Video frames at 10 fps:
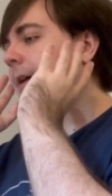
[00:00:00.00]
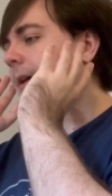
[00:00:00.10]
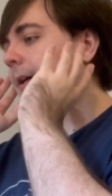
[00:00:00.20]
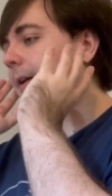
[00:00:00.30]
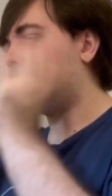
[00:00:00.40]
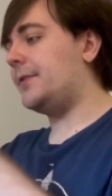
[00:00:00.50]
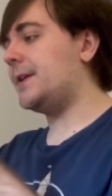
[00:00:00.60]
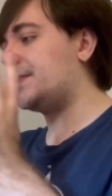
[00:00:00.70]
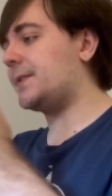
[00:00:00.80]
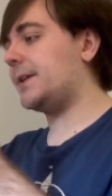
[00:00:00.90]
uh,
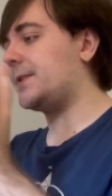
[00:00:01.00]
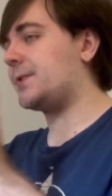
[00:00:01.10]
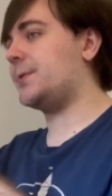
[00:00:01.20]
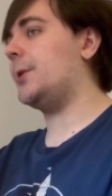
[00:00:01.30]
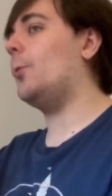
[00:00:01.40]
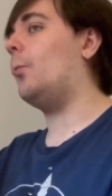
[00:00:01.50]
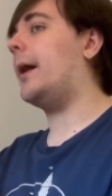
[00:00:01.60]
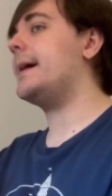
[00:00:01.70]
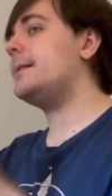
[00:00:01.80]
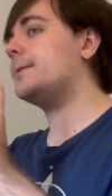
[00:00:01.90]
this uh, Snow
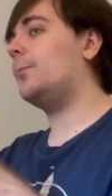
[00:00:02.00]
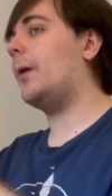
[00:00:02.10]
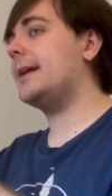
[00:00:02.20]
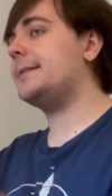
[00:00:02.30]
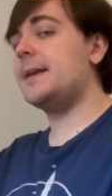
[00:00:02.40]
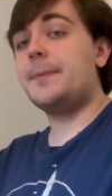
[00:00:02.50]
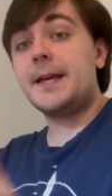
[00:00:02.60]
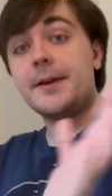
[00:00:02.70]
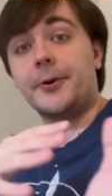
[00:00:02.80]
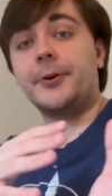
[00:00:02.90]
White
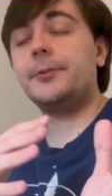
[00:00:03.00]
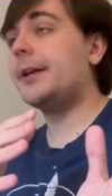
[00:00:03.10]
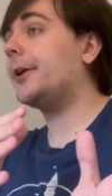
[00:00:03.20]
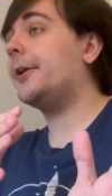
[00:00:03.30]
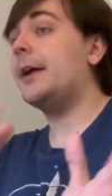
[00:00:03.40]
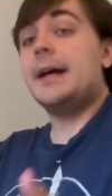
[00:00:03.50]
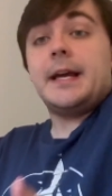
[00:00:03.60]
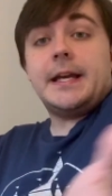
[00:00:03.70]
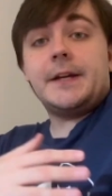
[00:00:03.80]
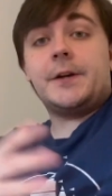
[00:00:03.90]
YTP earlier,
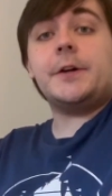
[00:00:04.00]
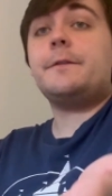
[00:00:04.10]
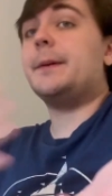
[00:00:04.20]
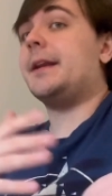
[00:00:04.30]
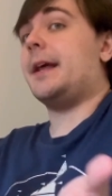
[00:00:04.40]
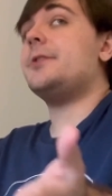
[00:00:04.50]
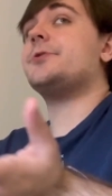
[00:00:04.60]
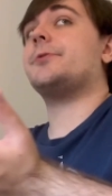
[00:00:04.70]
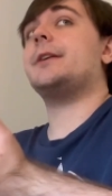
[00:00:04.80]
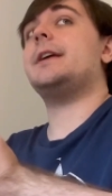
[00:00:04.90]
it could have been an
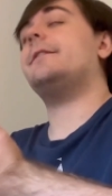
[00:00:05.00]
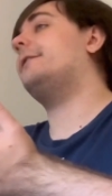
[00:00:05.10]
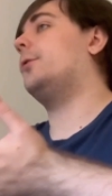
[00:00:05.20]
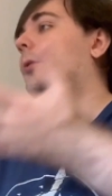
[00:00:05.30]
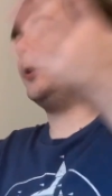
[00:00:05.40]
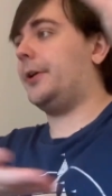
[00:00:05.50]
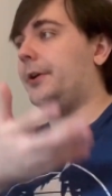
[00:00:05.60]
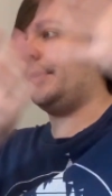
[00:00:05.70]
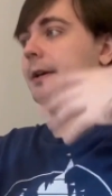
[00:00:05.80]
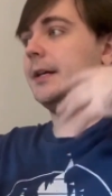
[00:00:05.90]
entry
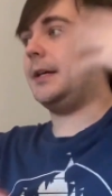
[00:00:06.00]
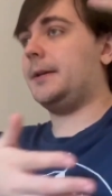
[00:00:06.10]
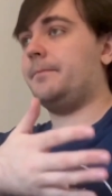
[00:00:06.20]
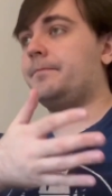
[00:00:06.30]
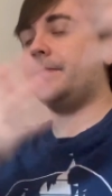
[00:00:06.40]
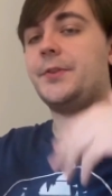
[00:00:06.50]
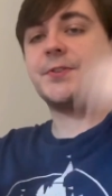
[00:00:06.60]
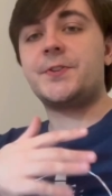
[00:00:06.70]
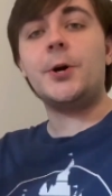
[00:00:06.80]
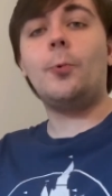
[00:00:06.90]
for um, the
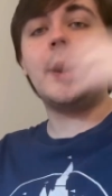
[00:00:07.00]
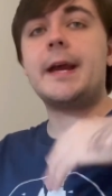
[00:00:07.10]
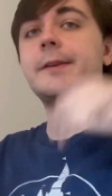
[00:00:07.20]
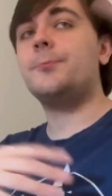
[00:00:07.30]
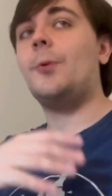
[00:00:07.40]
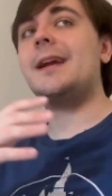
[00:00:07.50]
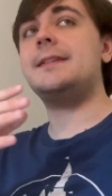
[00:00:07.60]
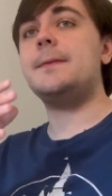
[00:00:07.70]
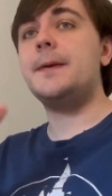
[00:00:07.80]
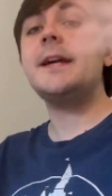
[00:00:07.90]
Snow White
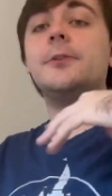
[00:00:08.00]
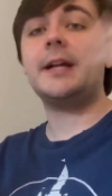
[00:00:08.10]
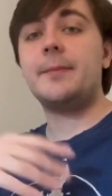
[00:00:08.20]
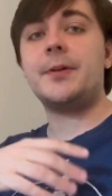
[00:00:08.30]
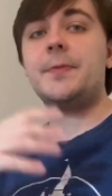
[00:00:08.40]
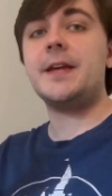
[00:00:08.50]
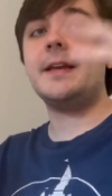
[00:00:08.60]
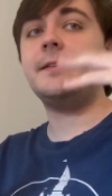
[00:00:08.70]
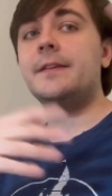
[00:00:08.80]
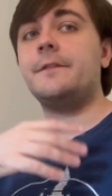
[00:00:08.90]
YTP collab that the
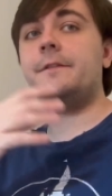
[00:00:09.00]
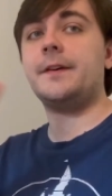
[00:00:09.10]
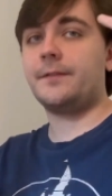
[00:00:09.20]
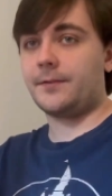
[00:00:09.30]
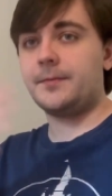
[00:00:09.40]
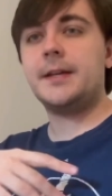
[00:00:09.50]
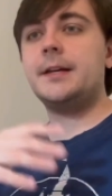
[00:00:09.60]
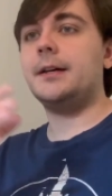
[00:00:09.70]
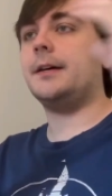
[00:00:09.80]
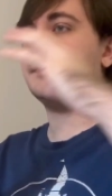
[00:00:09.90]
It and Fit
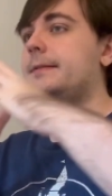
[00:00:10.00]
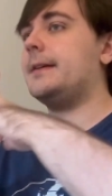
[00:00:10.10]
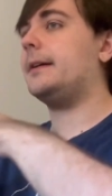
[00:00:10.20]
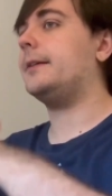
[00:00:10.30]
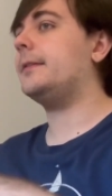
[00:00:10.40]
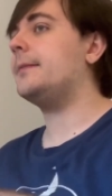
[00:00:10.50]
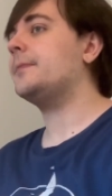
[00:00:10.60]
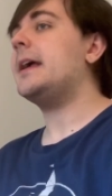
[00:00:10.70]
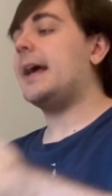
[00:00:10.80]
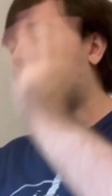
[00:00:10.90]
uh, did.
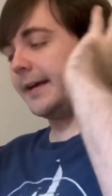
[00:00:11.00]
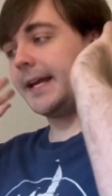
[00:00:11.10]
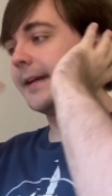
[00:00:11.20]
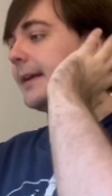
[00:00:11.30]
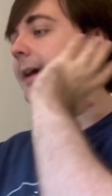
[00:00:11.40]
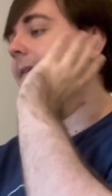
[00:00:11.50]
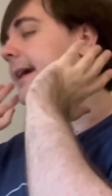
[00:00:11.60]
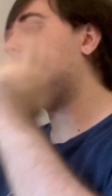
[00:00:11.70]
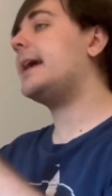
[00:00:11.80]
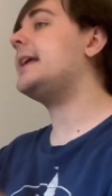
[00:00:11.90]
Ha again,
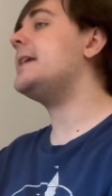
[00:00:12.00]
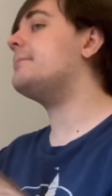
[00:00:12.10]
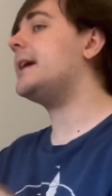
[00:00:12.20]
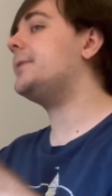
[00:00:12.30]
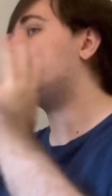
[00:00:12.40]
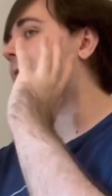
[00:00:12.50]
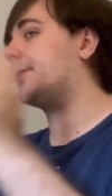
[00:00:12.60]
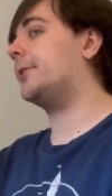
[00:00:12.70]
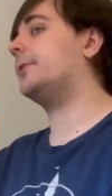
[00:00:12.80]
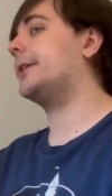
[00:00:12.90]
had he made this
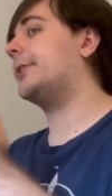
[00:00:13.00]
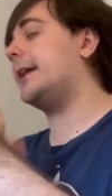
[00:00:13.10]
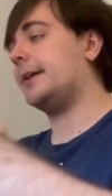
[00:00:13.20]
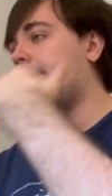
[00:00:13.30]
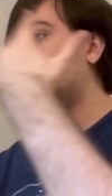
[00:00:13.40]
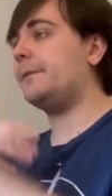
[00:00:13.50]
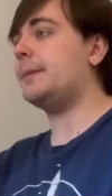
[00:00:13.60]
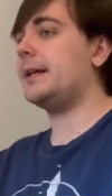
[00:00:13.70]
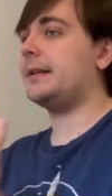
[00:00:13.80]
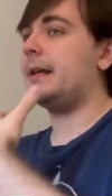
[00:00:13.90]
earlier, and it could have
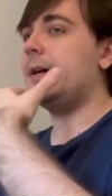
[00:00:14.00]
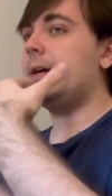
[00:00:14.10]
been